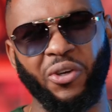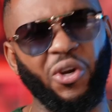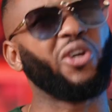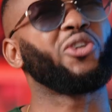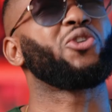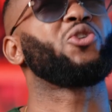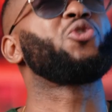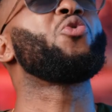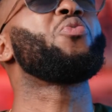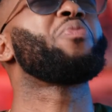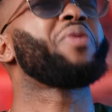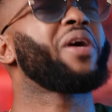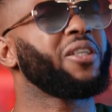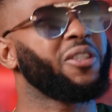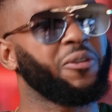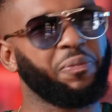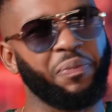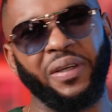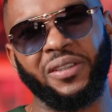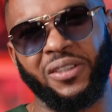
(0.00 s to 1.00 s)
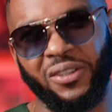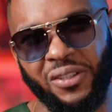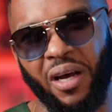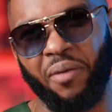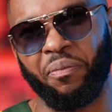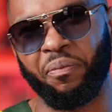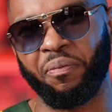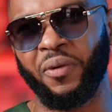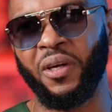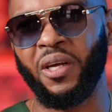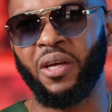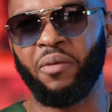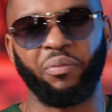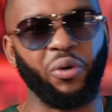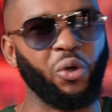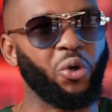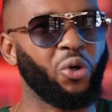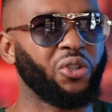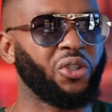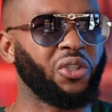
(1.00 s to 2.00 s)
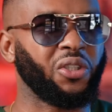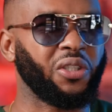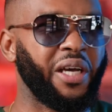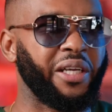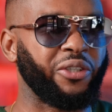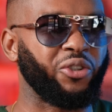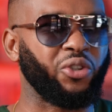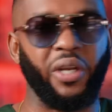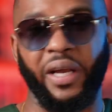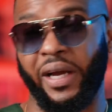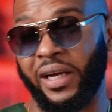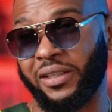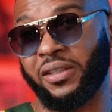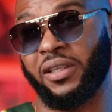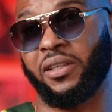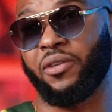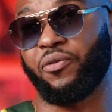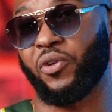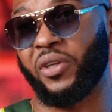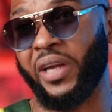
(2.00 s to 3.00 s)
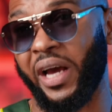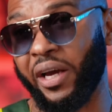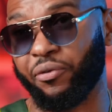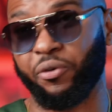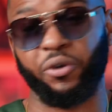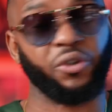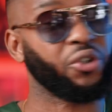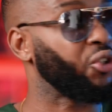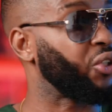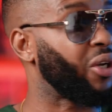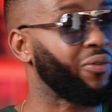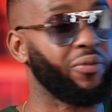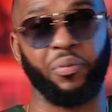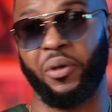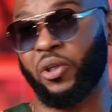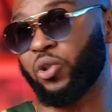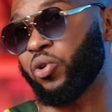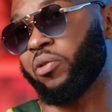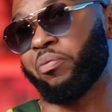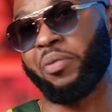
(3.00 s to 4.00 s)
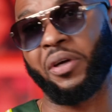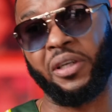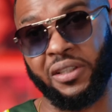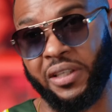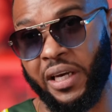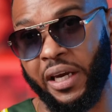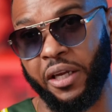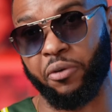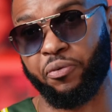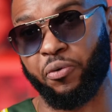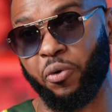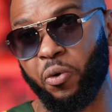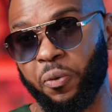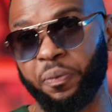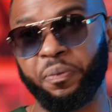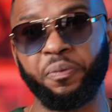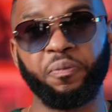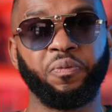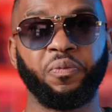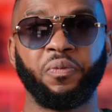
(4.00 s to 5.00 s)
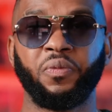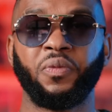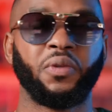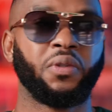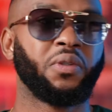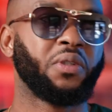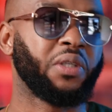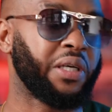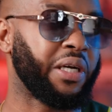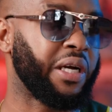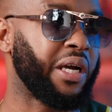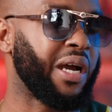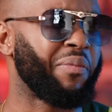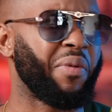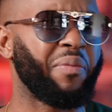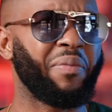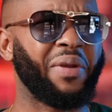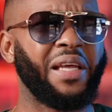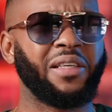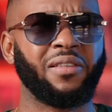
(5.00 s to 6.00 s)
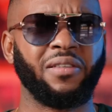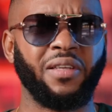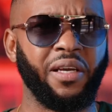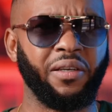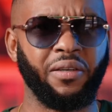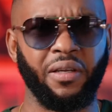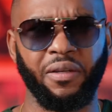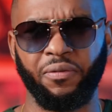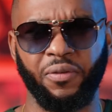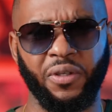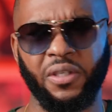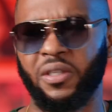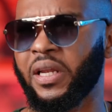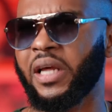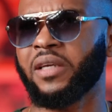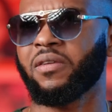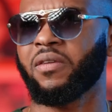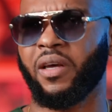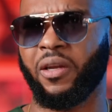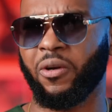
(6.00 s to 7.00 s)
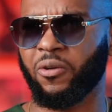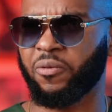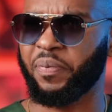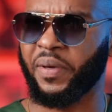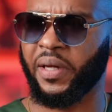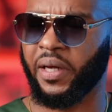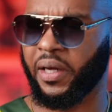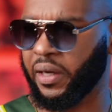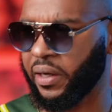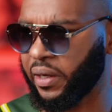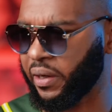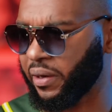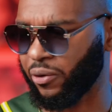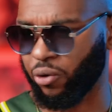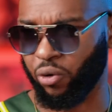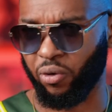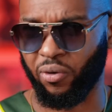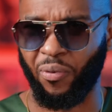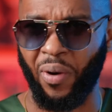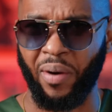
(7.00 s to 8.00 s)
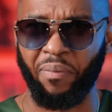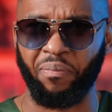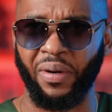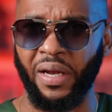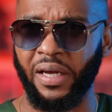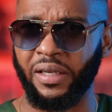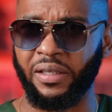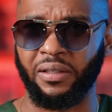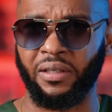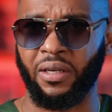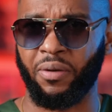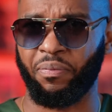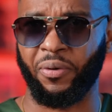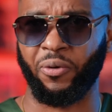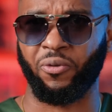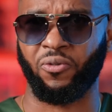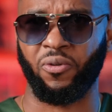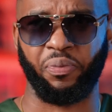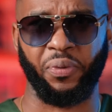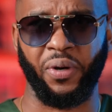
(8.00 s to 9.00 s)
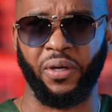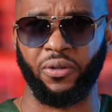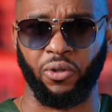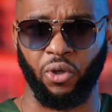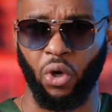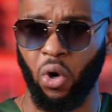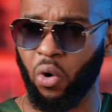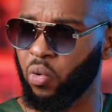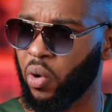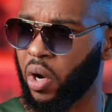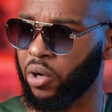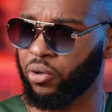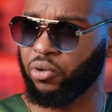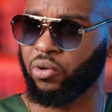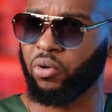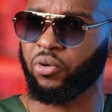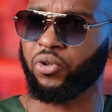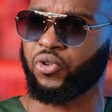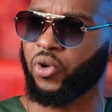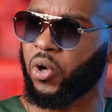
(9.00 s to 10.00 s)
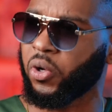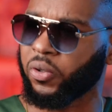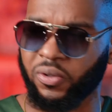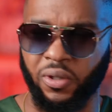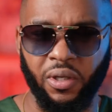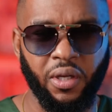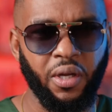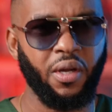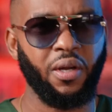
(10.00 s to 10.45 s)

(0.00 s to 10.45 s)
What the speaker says: Not too much, but some. Because, like I said, if you're diverse, you have to make sure everybody's catered for. I remember just last night, I was playing a lot of One Blood, and everybody was surprised. Yo, how you know the songs?